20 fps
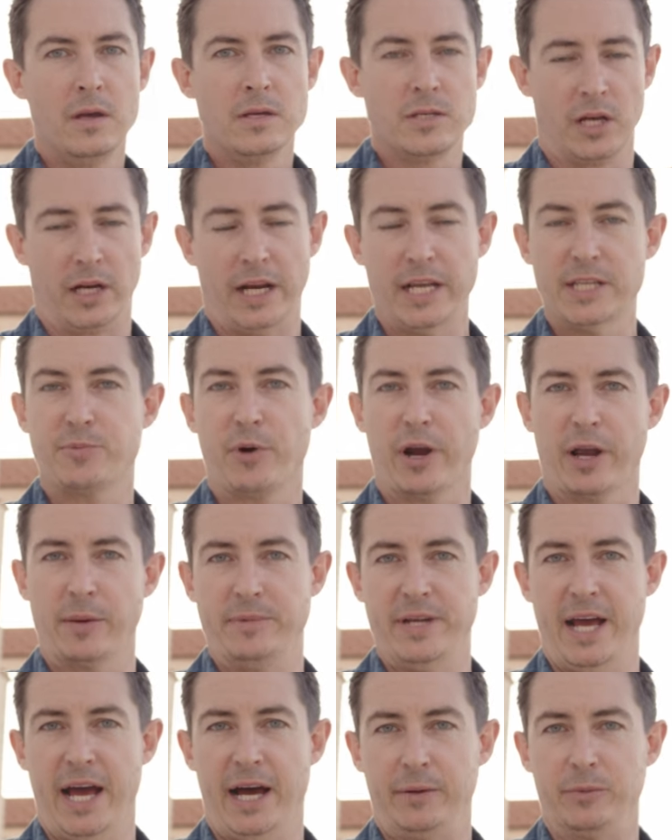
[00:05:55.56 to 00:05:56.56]
So let's break
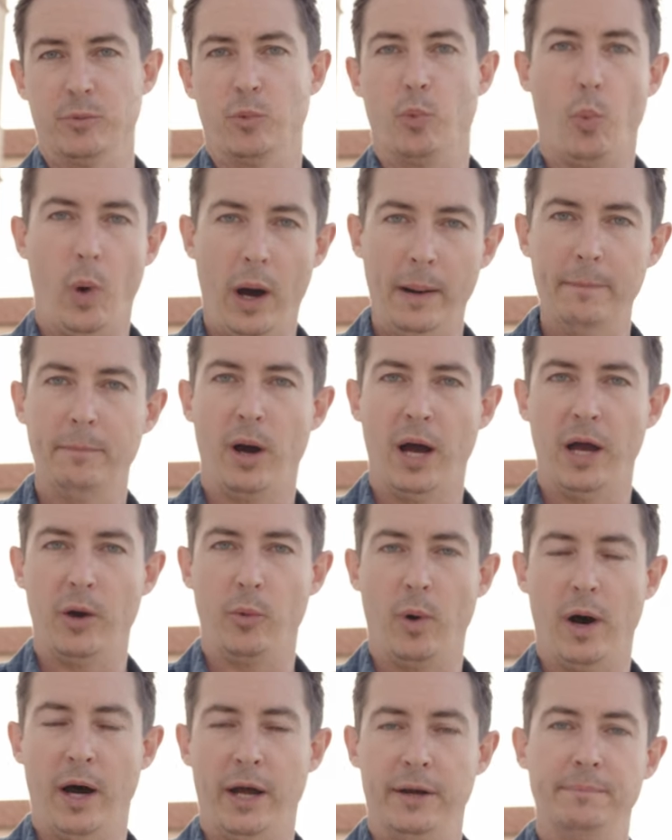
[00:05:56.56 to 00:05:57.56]
them down one by
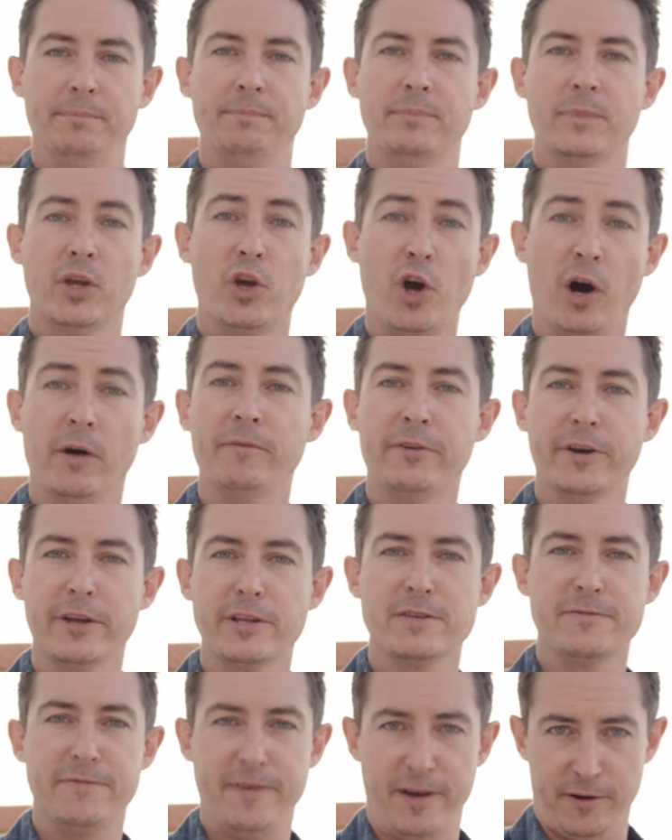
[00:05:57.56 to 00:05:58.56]
one:
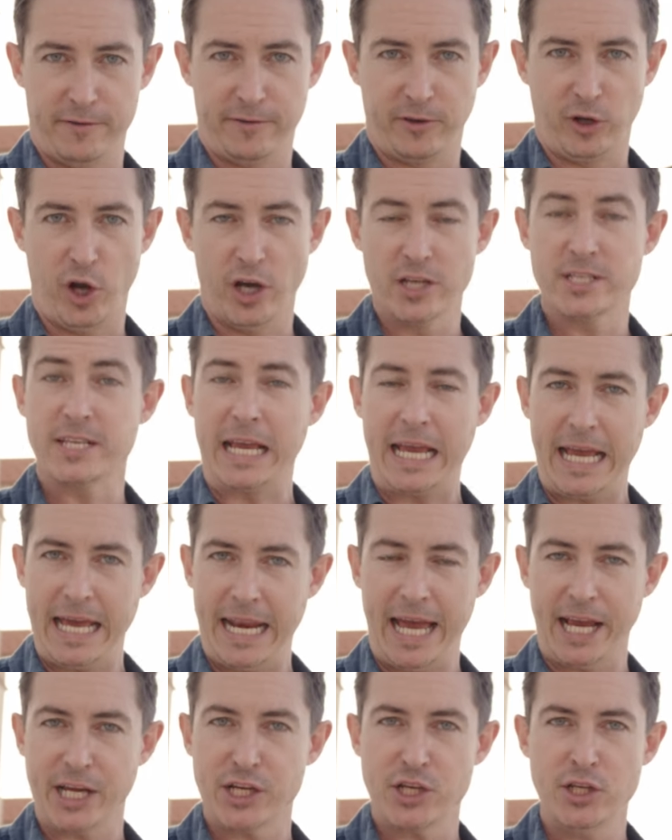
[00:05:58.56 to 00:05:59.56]
confidence, fear of loss, and
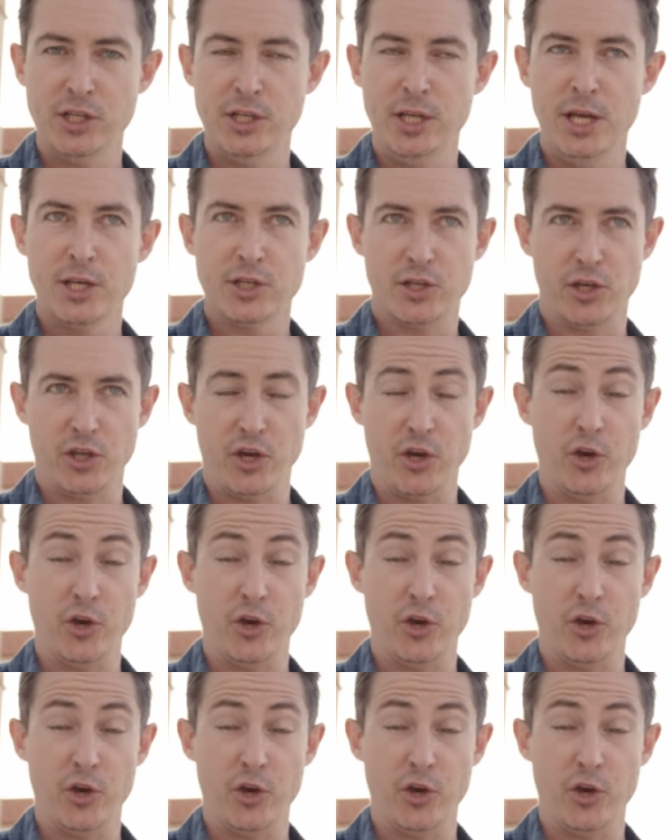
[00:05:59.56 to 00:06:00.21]
connection, so that